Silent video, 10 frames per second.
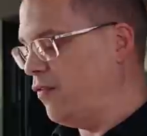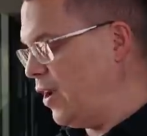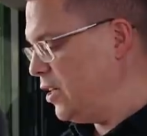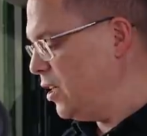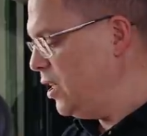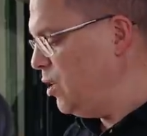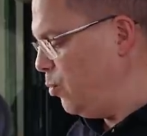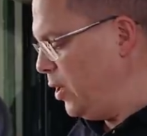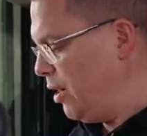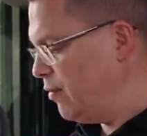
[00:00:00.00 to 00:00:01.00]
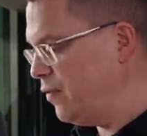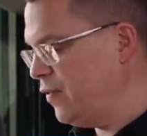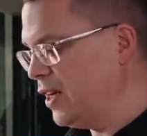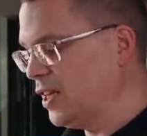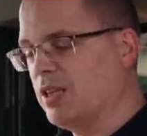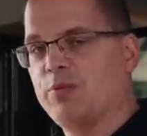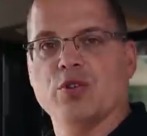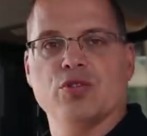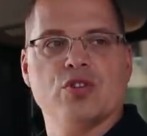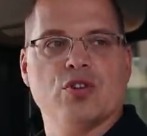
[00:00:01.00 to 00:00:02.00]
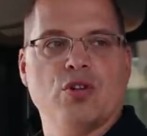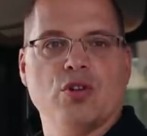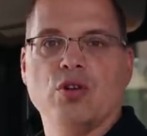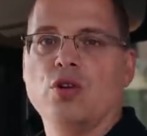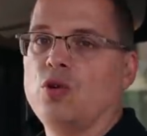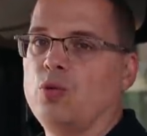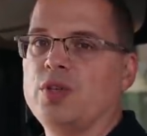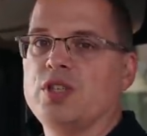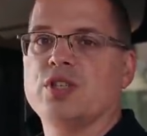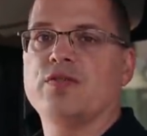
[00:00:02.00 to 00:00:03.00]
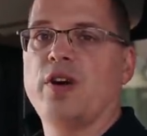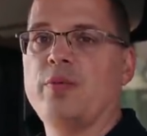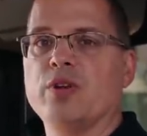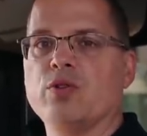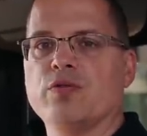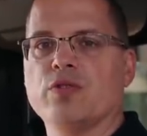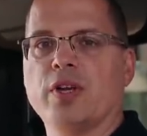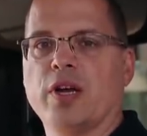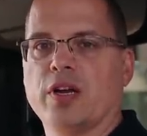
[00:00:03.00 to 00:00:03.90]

Finally, we have the fingertip console, which is very good for the